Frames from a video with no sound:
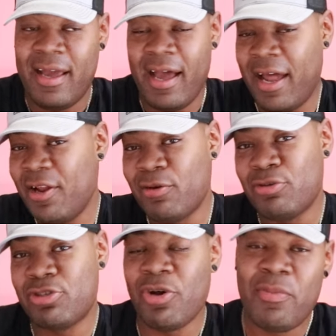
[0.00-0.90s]
I know
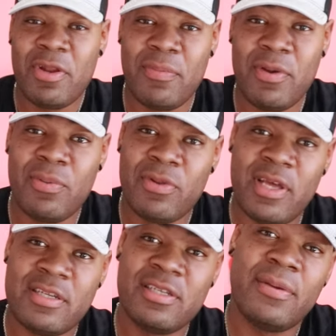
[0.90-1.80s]
so many people
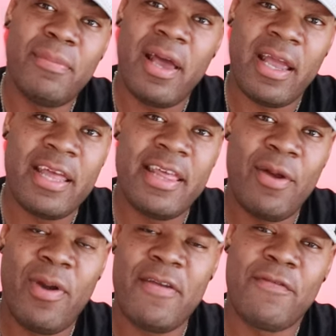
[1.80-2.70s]
that sit back and they
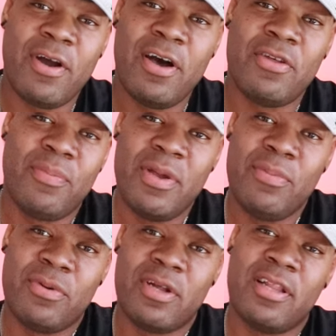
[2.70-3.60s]
wait for other
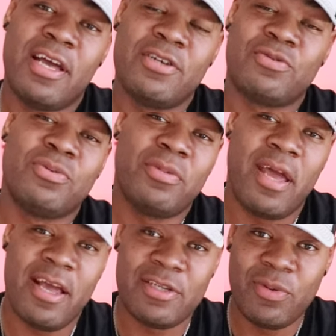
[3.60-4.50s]
people in the classroom
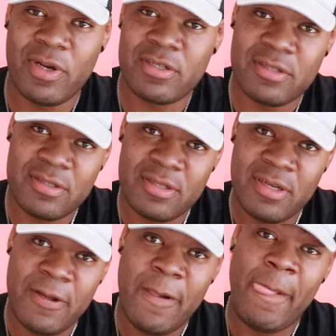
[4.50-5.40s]
to ask questions.
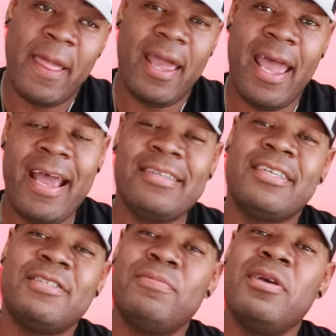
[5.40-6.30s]
Ask
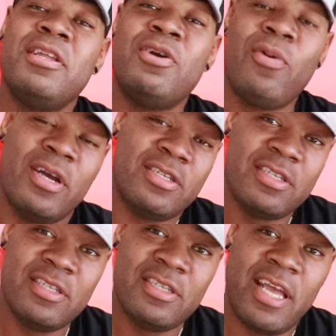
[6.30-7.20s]
as many
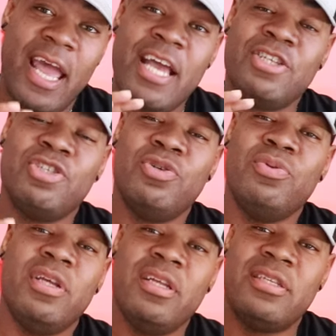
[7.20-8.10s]
questions as you
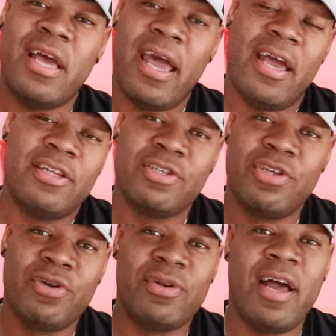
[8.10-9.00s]
need to ask.
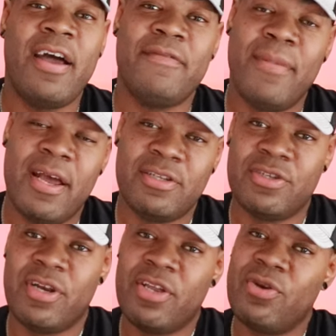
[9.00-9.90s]
Your dive master
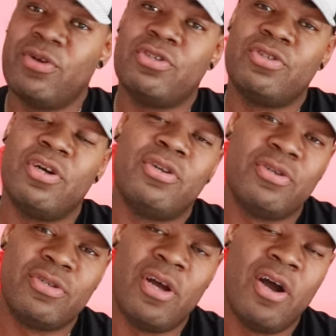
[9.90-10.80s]
and your
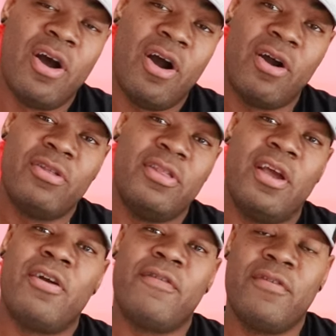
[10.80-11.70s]
instructors are
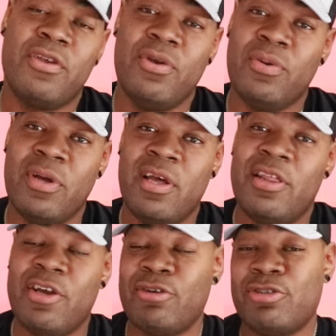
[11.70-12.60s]
there for you.
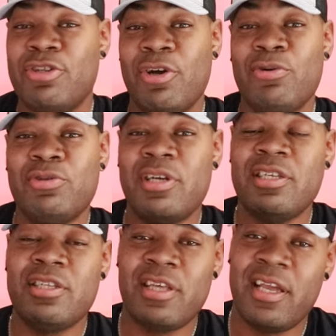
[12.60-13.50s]
There's no
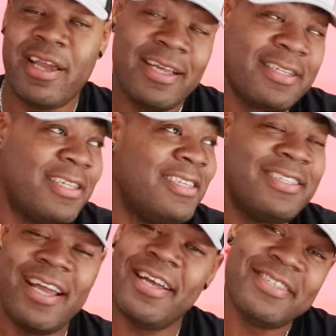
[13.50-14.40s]
such thing, as
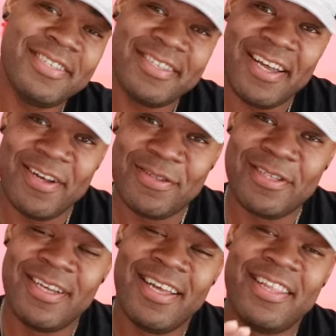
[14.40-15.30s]
cliche as it sounds,
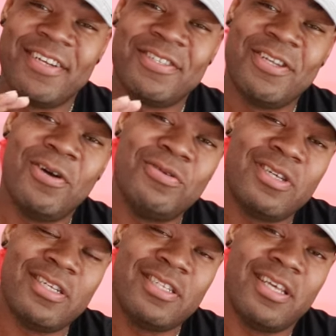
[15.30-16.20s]
there's no
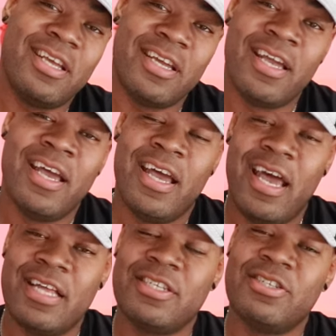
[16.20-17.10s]
such thing
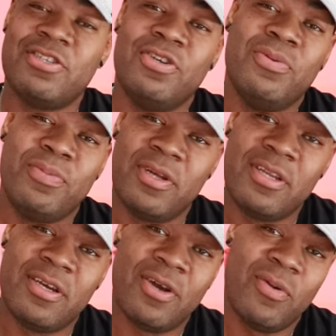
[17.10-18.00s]
as a stupid
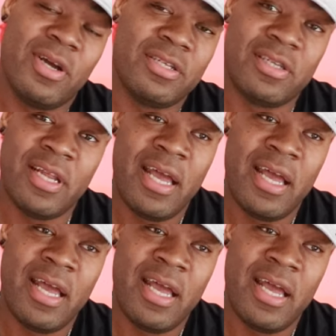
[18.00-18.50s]
question.